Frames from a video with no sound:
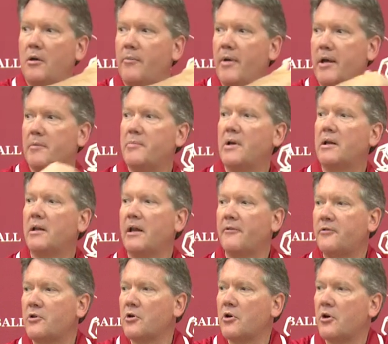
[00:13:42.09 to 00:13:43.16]
make a big
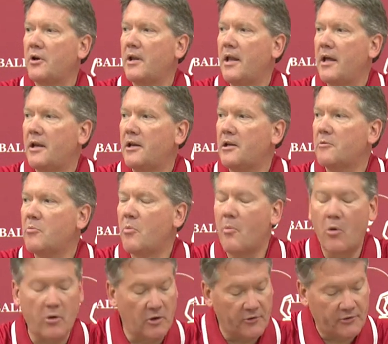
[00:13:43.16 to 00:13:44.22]
left turn and head into
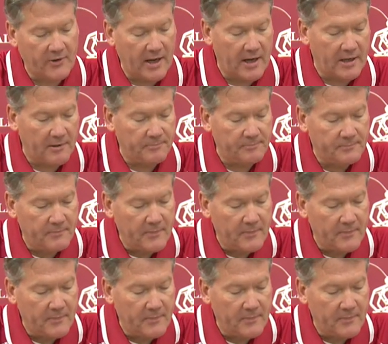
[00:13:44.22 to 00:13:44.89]
Memorial Stadium.